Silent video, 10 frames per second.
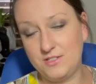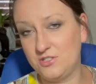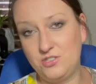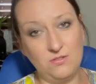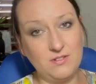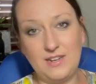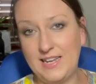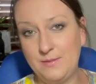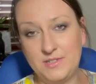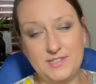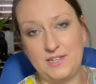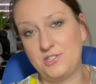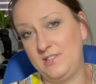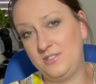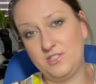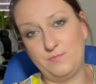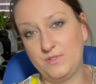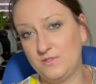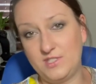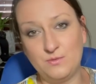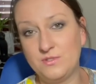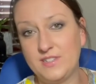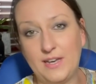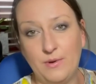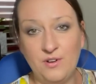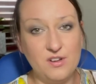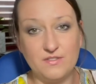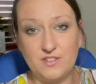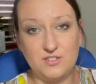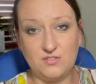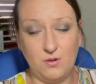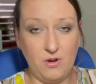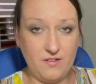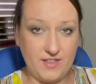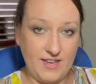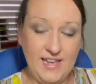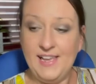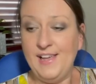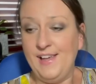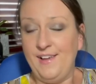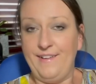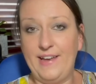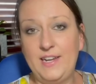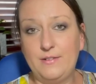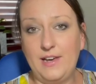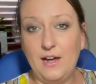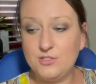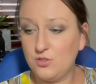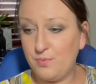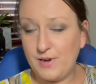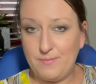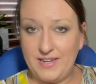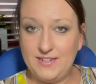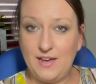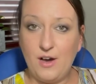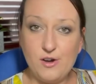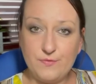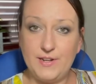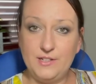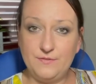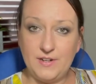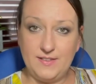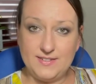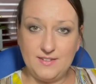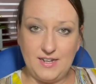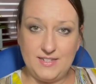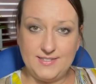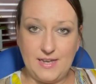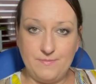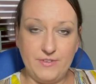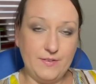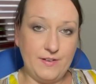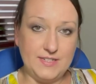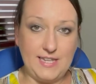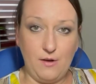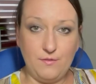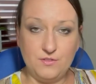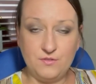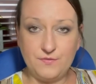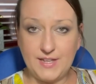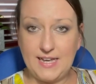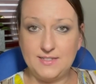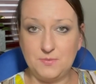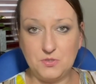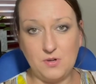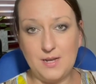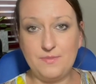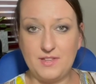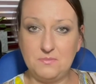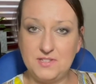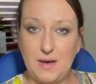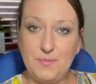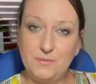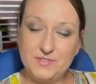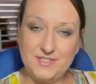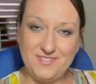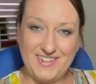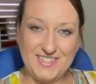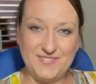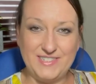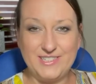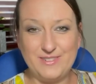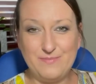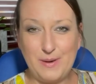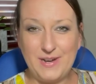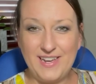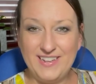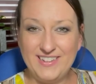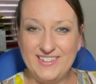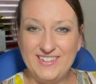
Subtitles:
Just don't claim intentionally just because you want to get one over. It's just not worth it. Anyway, I'll stop rambling. Hopefully you find this, guys, you find this helpful. Don't forget, subscribe, thumbs up, and we'll see you in the next video. Bye bye.